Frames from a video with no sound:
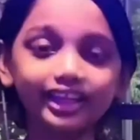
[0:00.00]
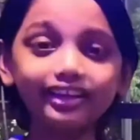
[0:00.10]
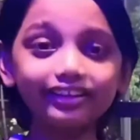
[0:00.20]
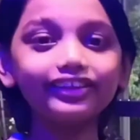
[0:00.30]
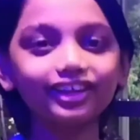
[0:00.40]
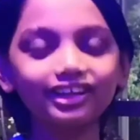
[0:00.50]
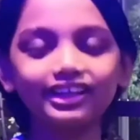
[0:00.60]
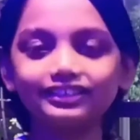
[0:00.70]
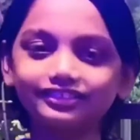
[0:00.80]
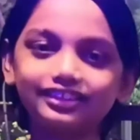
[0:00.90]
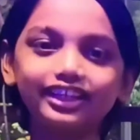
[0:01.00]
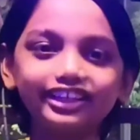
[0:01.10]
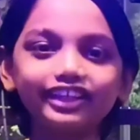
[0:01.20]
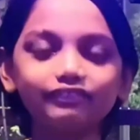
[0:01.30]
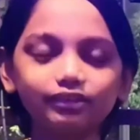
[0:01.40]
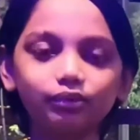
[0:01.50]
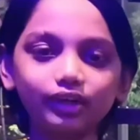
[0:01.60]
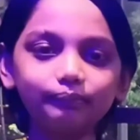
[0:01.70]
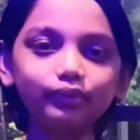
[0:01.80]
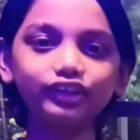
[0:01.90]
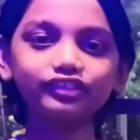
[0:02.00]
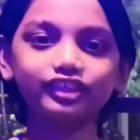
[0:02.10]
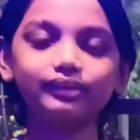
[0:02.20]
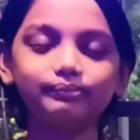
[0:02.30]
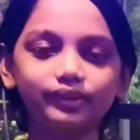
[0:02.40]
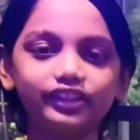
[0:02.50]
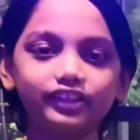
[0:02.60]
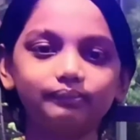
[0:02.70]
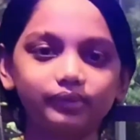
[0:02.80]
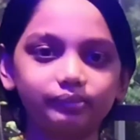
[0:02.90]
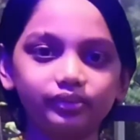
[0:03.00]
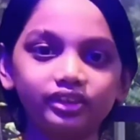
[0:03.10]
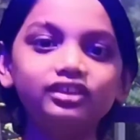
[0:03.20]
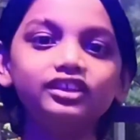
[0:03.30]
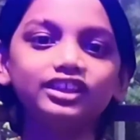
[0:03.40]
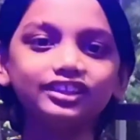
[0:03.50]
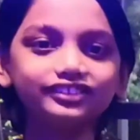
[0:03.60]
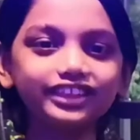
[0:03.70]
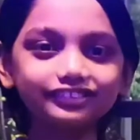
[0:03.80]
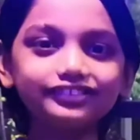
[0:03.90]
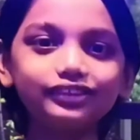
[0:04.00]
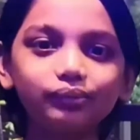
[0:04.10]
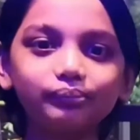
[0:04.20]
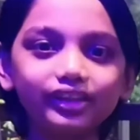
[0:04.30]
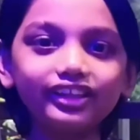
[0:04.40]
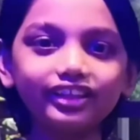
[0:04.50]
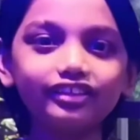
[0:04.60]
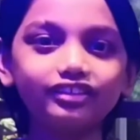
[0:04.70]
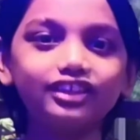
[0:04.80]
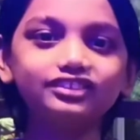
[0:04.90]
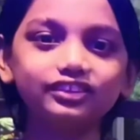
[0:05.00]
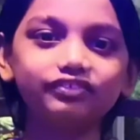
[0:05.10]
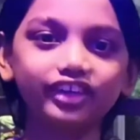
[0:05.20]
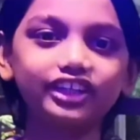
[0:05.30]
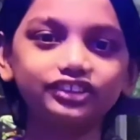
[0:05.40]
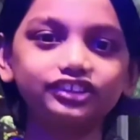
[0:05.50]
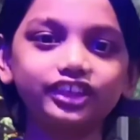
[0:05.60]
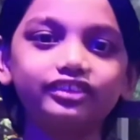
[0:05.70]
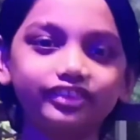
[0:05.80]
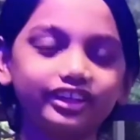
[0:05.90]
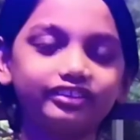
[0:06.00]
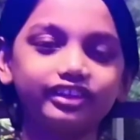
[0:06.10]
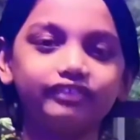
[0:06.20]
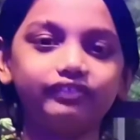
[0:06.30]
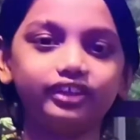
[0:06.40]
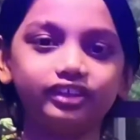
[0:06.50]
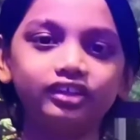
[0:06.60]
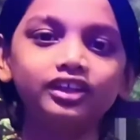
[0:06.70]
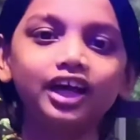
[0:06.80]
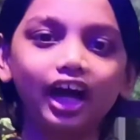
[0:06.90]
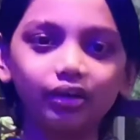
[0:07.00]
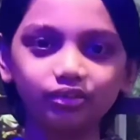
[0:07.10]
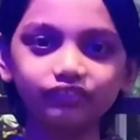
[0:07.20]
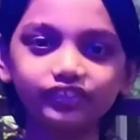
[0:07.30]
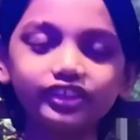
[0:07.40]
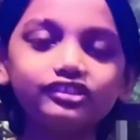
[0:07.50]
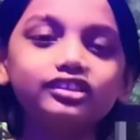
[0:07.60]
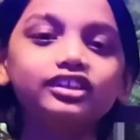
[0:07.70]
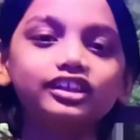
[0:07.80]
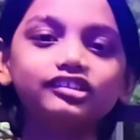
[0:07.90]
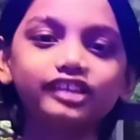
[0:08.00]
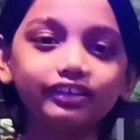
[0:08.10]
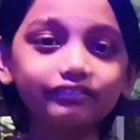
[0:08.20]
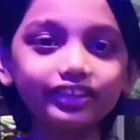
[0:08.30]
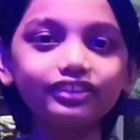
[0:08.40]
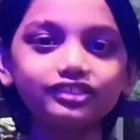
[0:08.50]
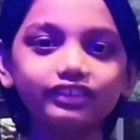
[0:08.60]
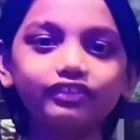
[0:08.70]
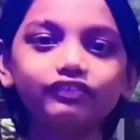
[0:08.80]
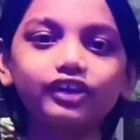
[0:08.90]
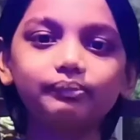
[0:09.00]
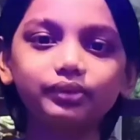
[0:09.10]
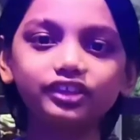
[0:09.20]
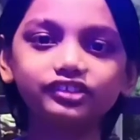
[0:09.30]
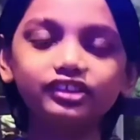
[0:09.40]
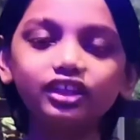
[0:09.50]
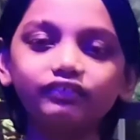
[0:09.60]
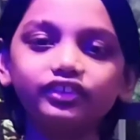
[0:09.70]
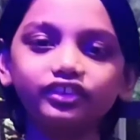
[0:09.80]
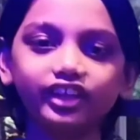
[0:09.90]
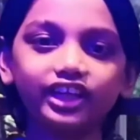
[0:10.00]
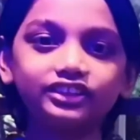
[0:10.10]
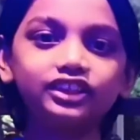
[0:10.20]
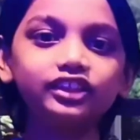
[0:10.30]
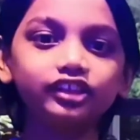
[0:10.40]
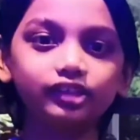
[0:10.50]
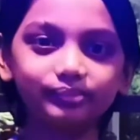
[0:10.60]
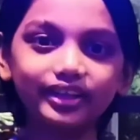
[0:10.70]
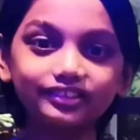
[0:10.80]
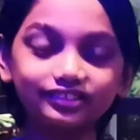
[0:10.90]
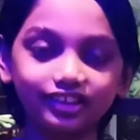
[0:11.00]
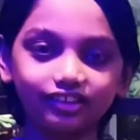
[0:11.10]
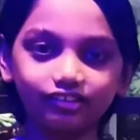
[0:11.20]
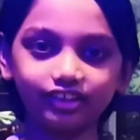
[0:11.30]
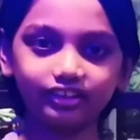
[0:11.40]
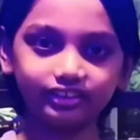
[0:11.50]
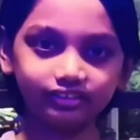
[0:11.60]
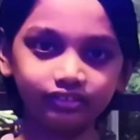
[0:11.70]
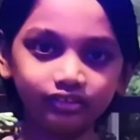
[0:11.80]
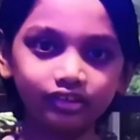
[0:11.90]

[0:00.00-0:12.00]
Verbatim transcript: India is a country with 1.3 billion people. 62 million tons of trash is generated every year. Out of this, 70 to 75 percent of the trash remains untreated.